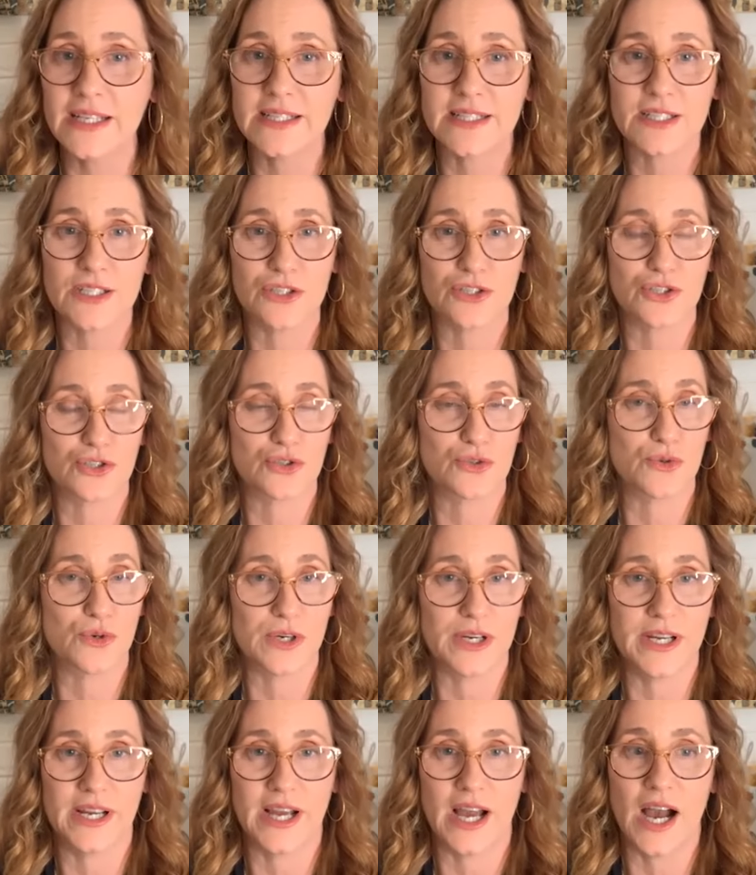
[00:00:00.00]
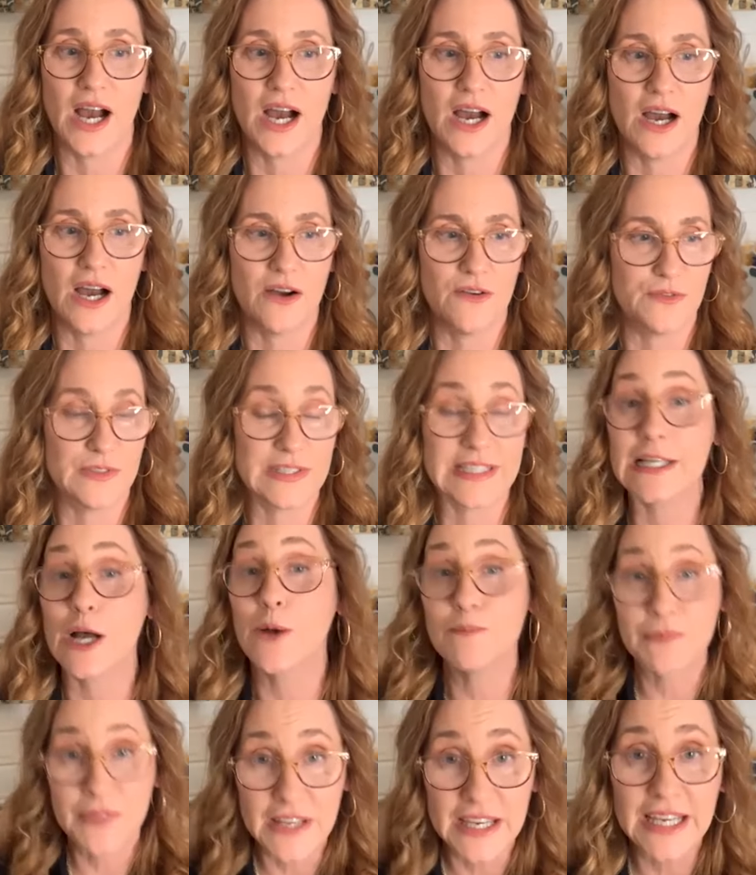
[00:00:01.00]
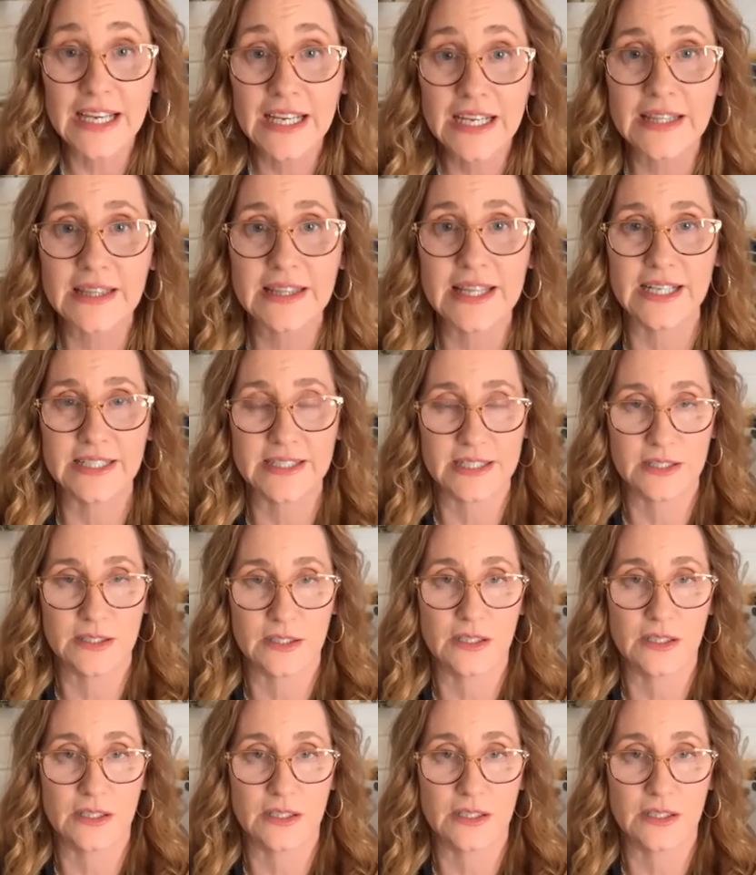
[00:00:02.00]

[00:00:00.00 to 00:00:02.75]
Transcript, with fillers: It's a story of something that's